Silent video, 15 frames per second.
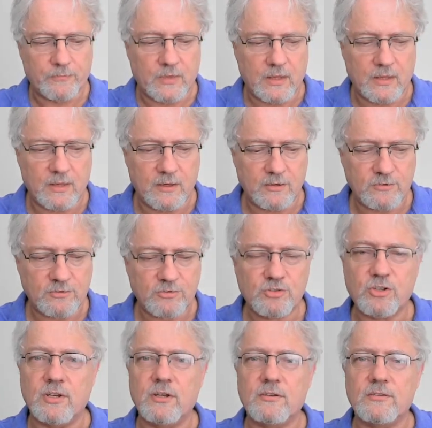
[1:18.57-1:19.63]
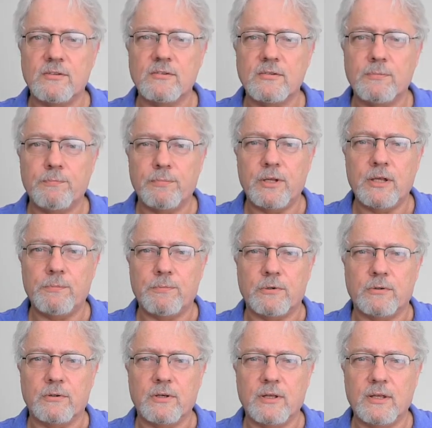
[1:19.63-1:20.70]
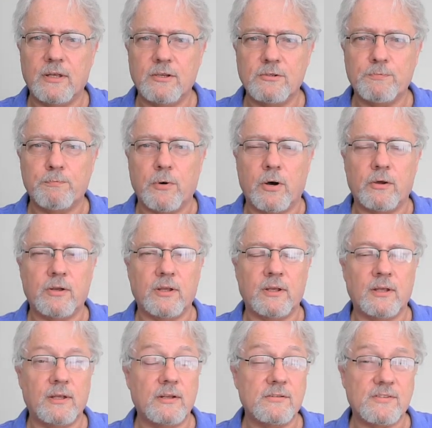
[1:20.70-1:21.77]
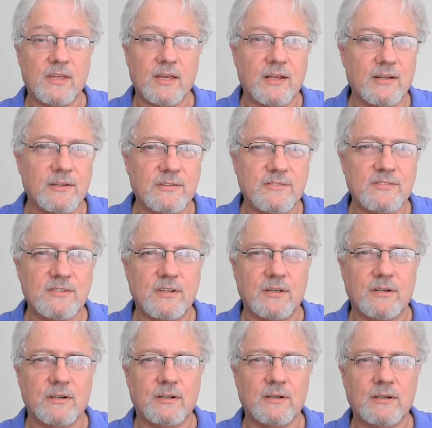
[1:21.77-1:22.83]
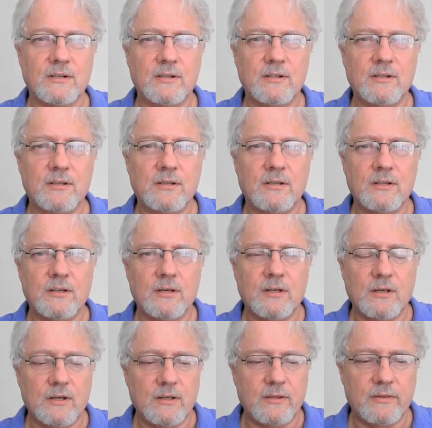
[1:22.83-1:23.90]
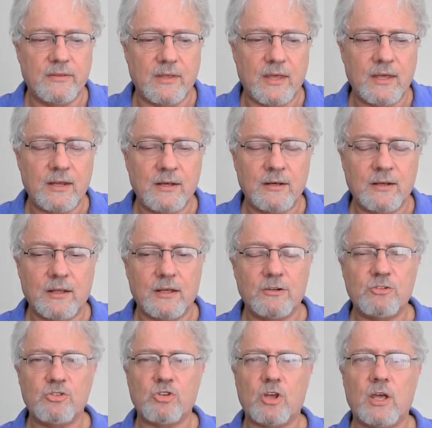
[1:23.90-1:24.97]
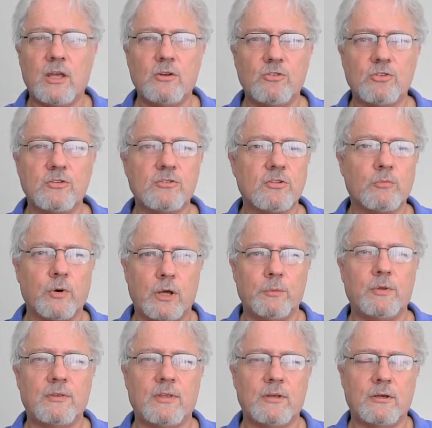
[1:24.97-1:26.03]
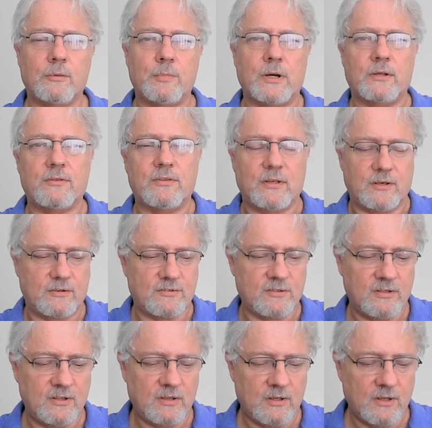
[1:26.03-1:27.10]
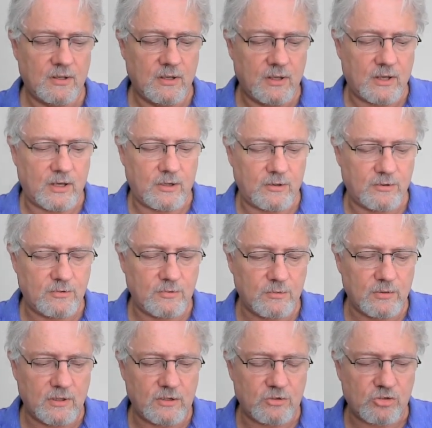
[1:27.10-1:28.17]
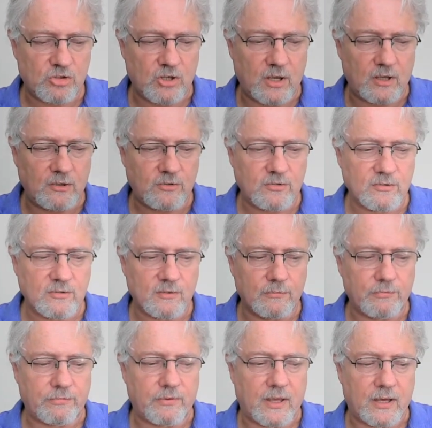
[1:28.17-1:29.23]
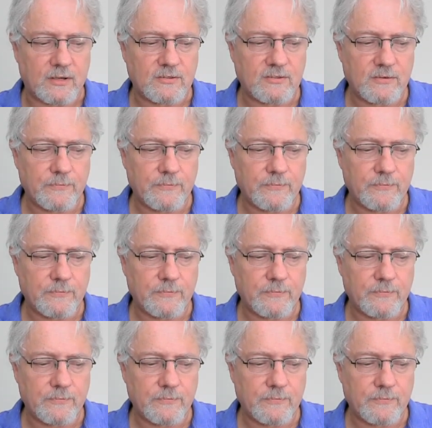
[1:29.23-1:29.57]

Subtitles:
is Jesus' people, His body, His ecclesia, then it changes the way we think about things. And it changes the fact